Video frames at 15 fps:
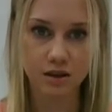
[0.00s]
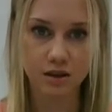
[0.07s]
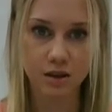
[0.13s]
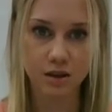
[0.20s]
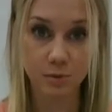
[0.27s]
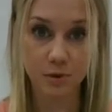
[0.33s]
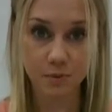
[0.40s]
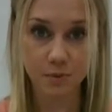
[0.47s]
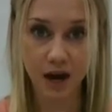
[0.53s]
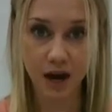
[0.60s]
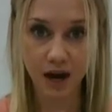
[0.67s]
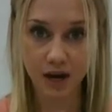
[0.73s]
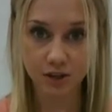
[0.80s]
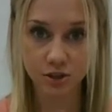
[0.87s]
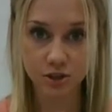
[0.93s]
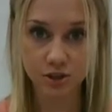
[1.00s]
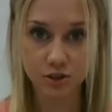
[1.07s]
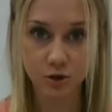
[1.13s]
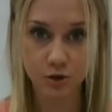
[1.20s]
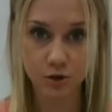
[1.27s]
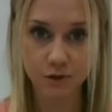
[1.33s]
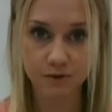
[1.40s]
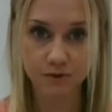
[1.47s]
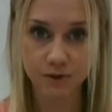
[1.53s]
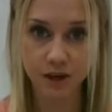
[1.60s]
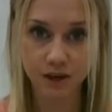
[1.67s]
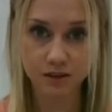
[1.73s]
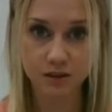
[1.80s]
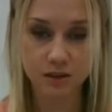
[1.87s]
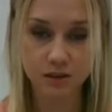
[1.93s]
it would be patched. So it would be
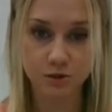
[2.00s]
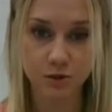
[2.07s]
fixed